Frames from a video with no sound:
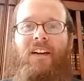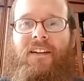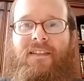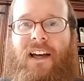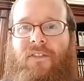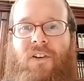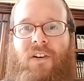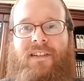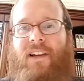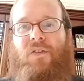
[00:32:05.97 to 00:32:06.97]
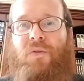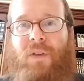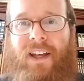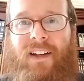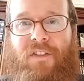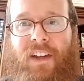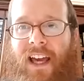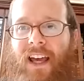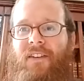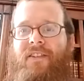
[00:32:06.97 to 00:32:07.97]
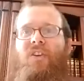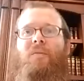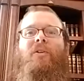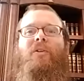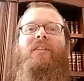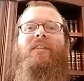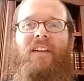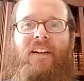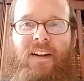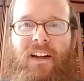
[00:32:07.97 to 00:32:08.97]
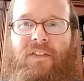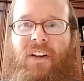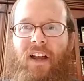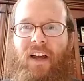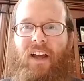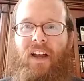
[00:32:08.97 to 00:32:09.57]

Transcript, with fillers: It's never it's never too late. If the candle still burns, if the light